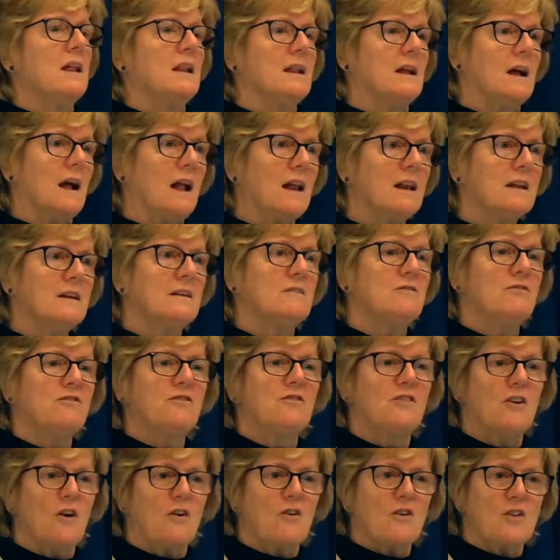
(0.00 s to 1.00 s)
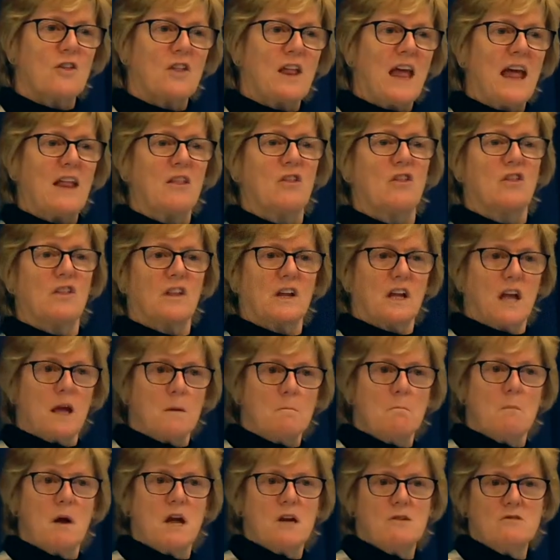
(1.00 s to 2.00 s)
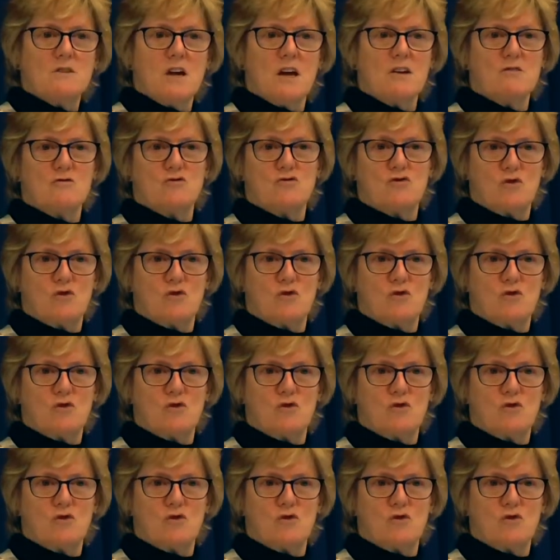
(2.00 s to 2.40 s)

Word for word: The island of Flores has the Komodo